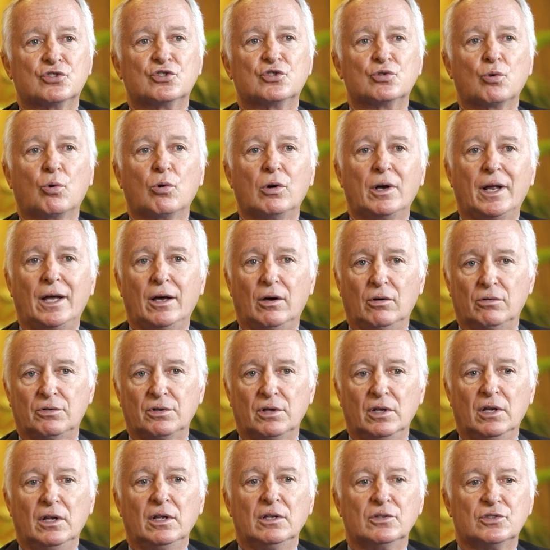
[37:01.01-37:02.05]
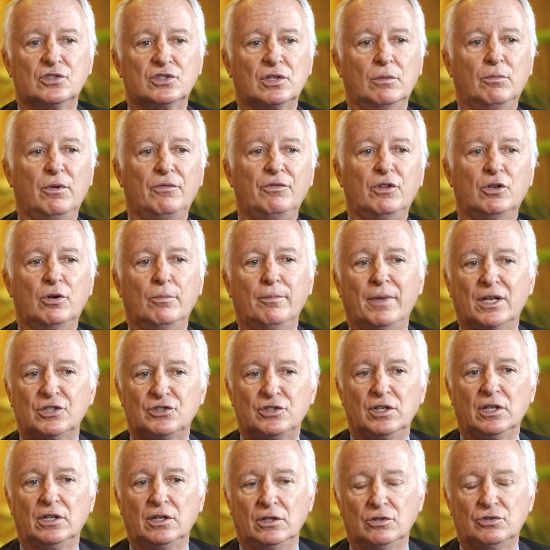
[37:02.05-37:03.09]
sort out some of the
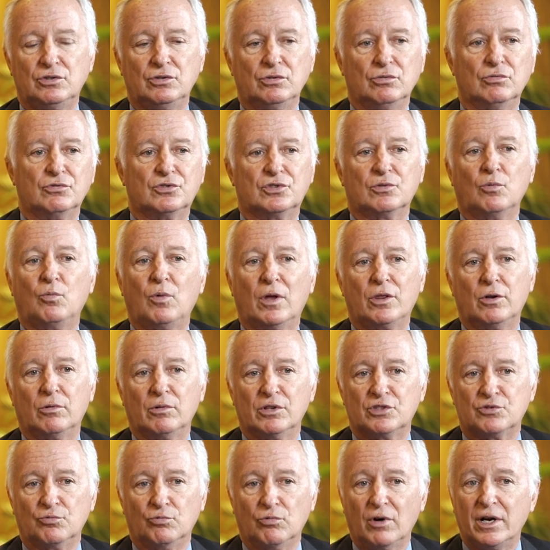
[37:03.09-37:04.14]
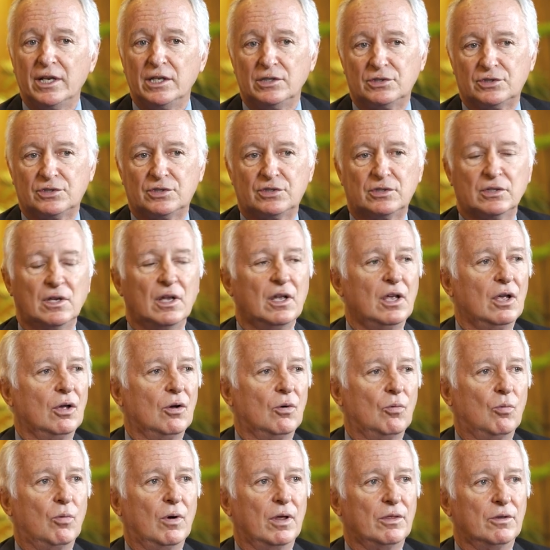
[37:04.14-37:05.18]
domestic issues, whether it's race,
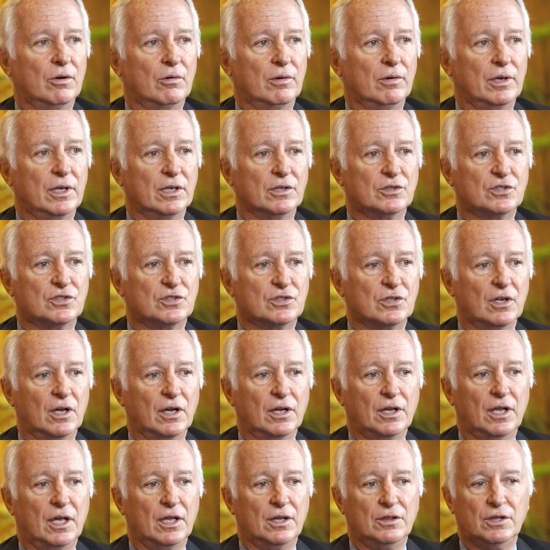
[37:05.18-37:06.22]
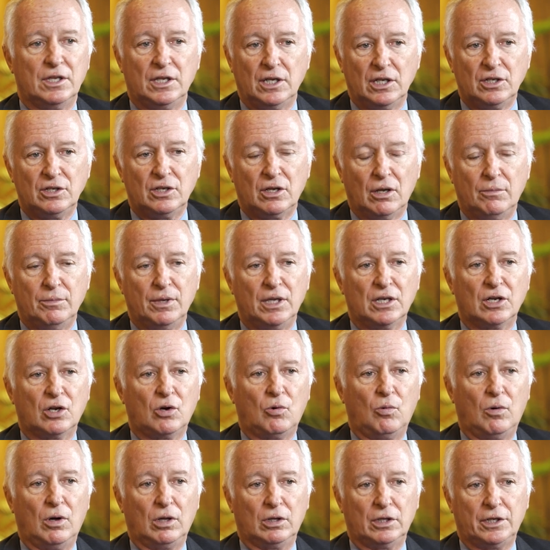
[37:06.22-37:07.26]
whether it's, again, the income
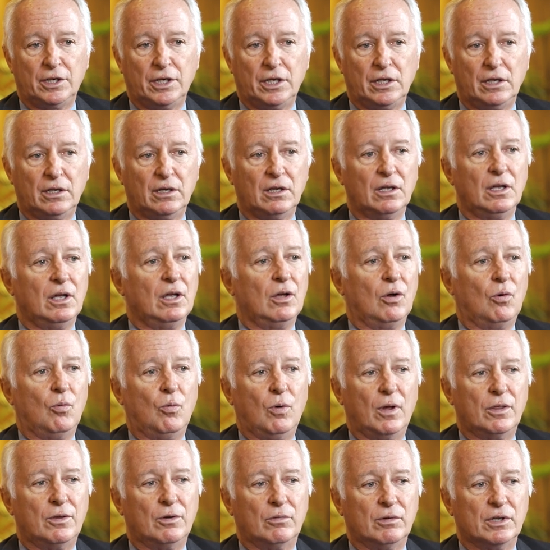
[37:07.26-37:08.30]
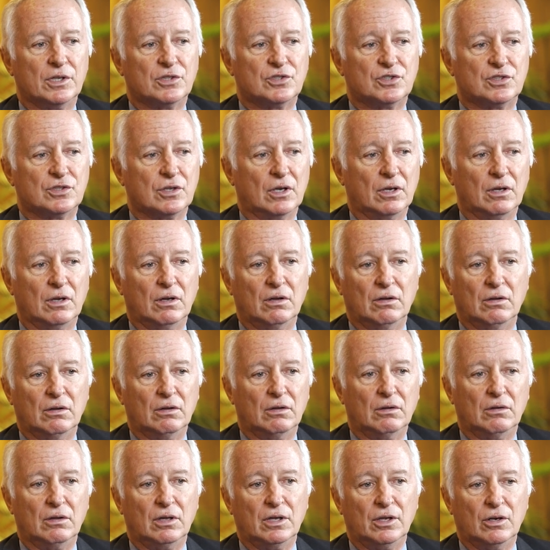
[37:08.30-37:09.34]
inequality, whether it's
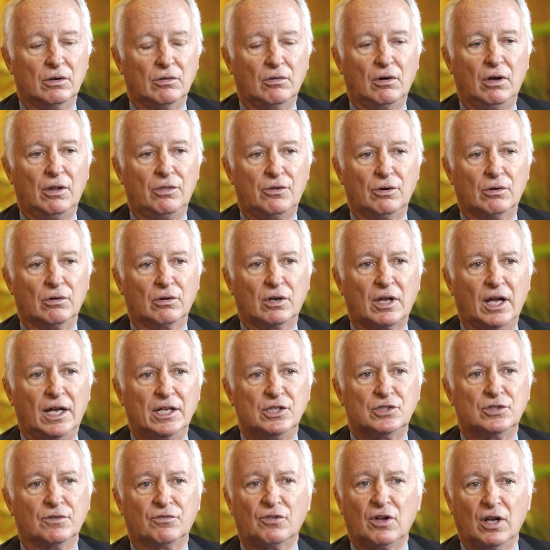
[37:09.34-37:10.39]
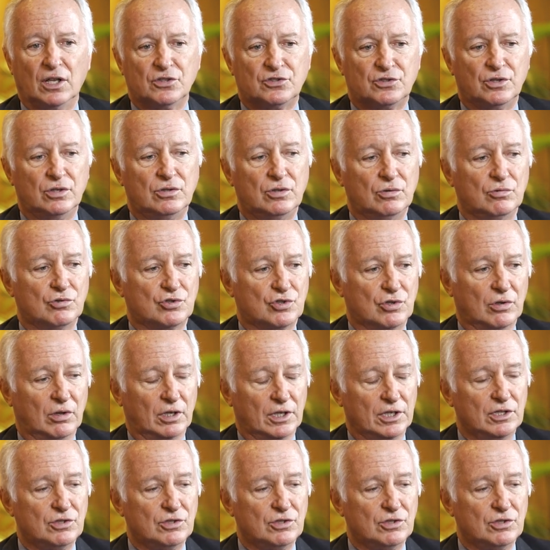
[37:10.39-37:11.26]
other kinds of constitutional